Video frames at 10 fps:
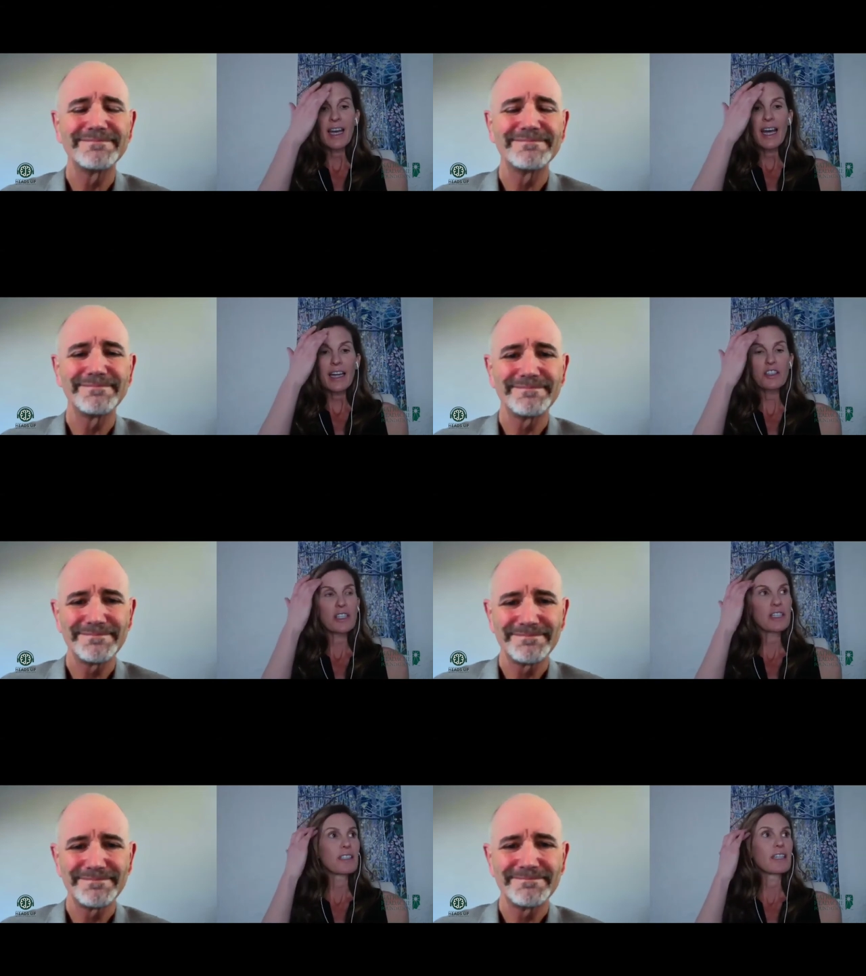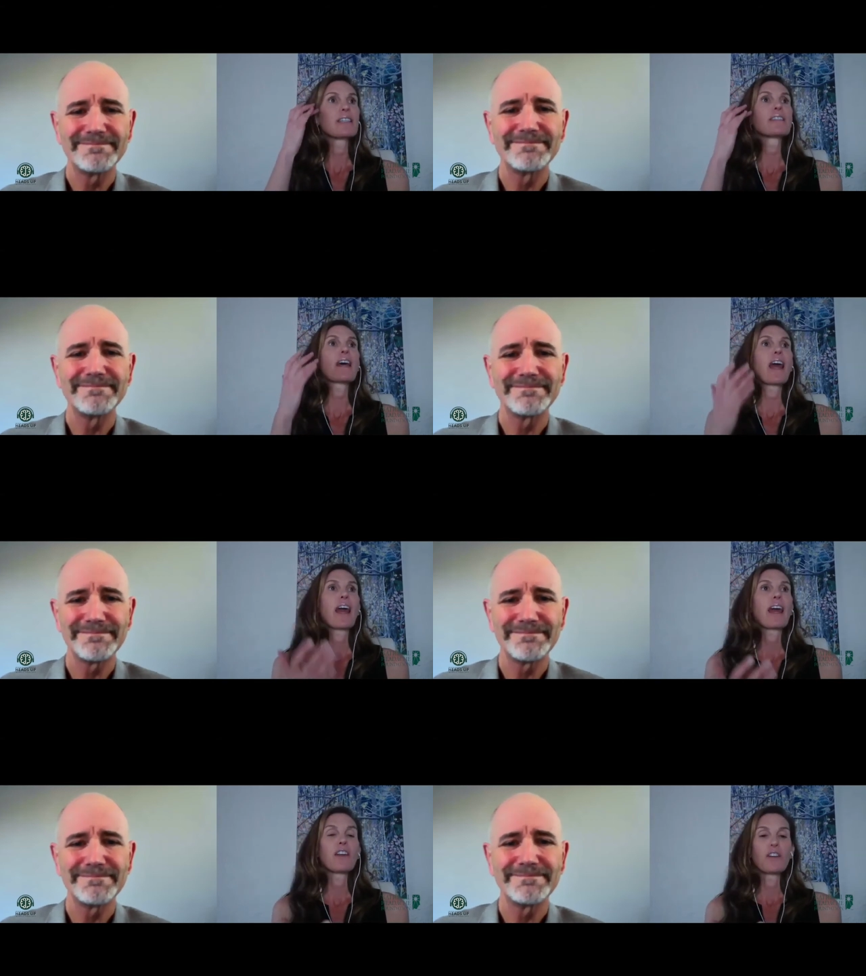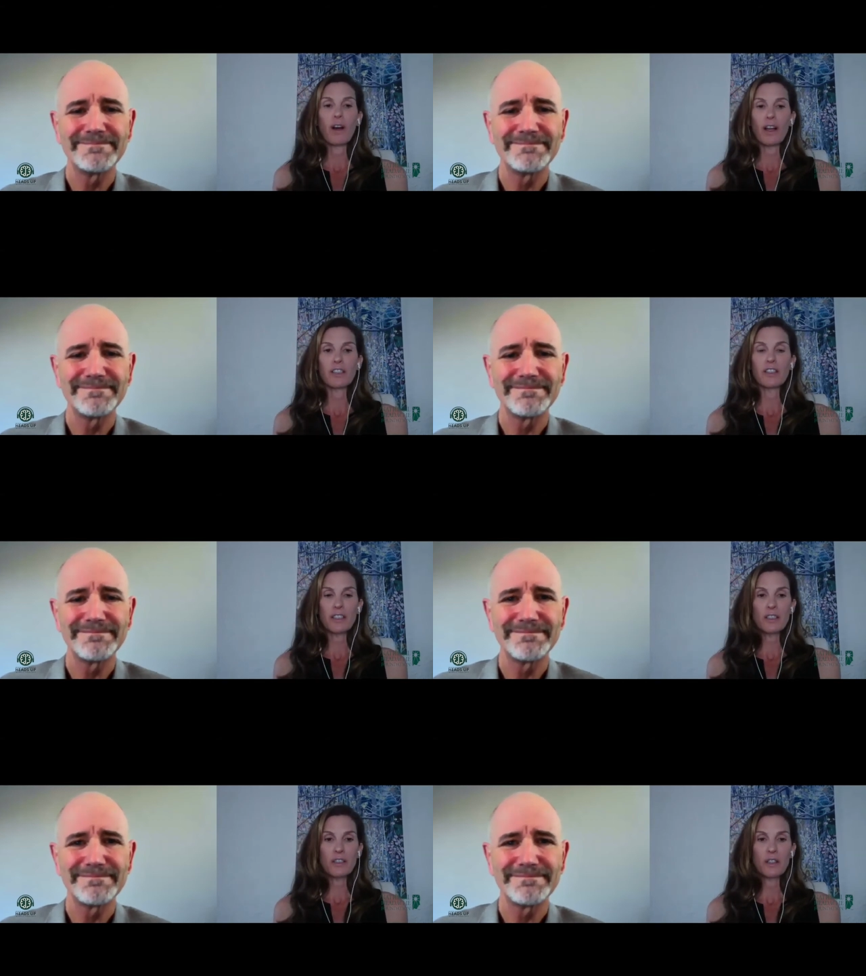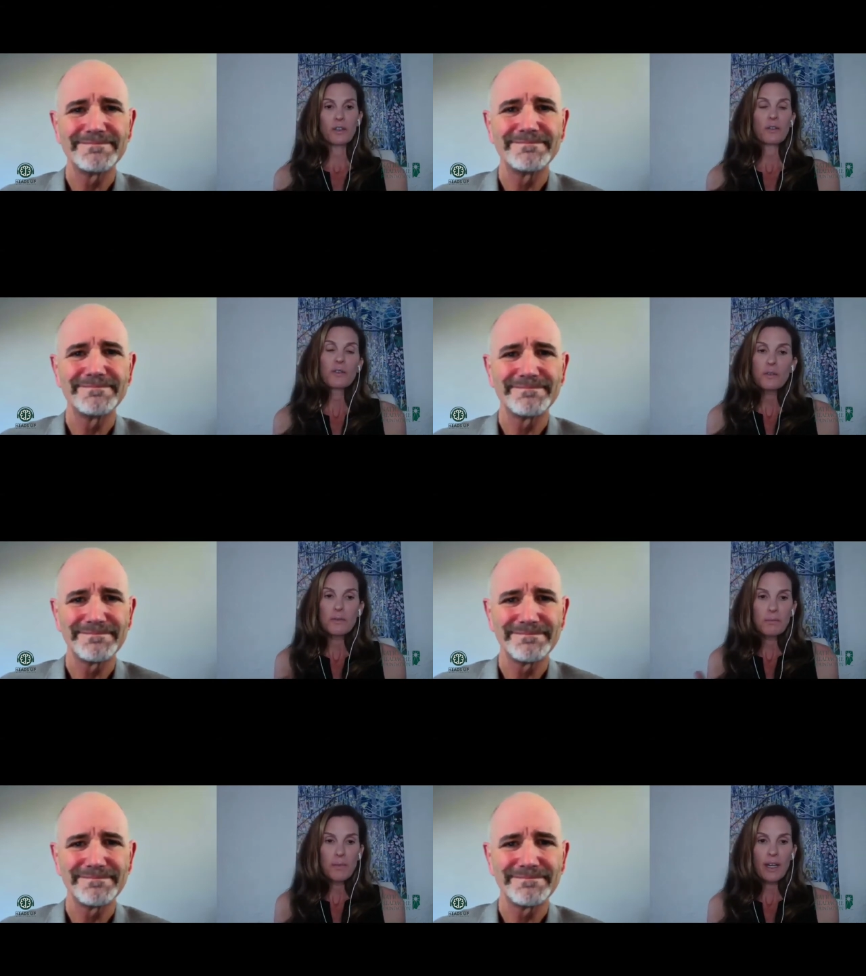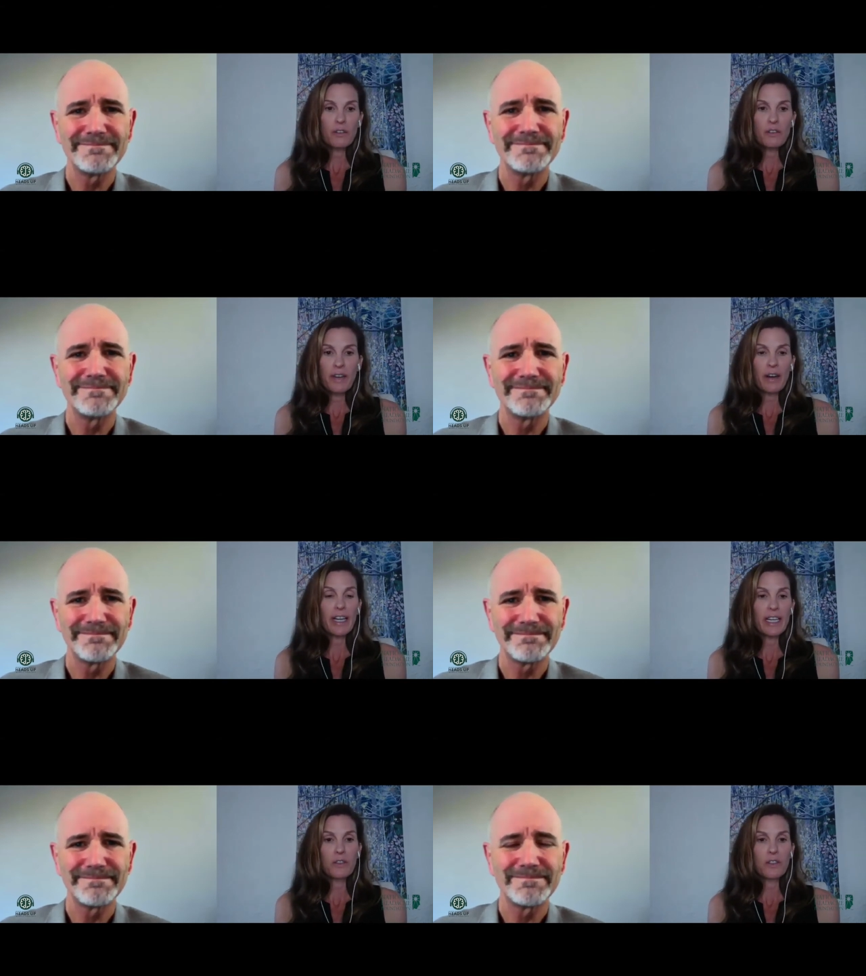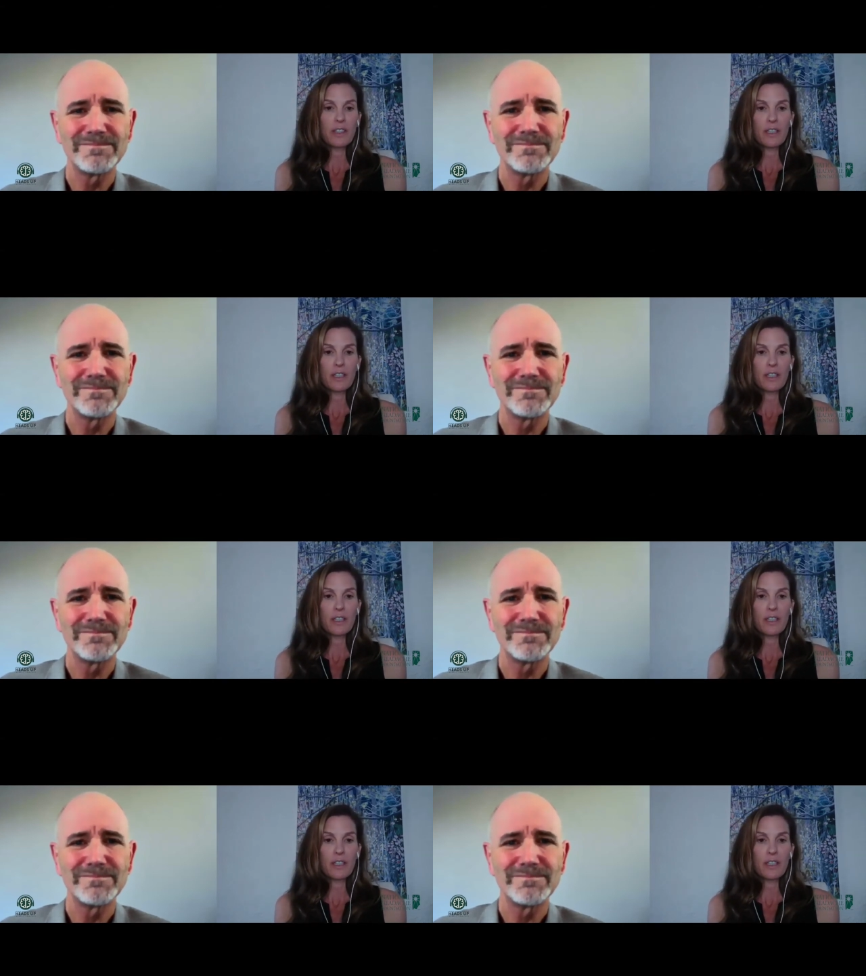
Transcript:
Speaker 1: she sees a neurologist who's who's very interested in